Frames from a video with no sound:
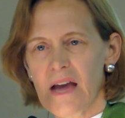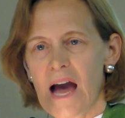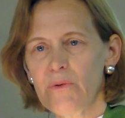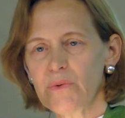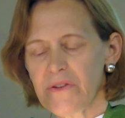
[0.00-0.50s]

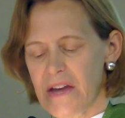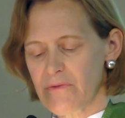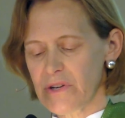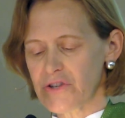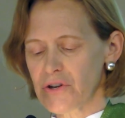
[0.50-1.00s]
How would we
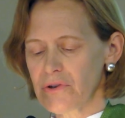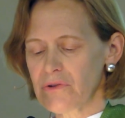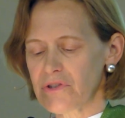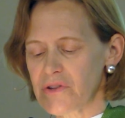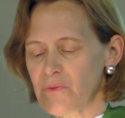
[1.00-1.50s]
then
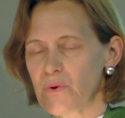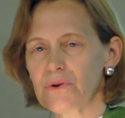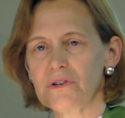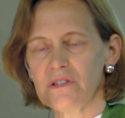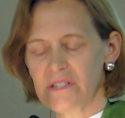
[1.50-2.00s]
return to the
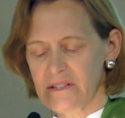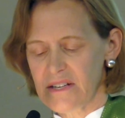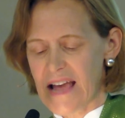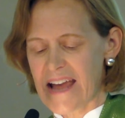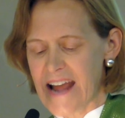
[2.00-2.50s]
world
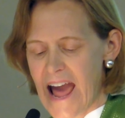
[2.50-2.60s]
and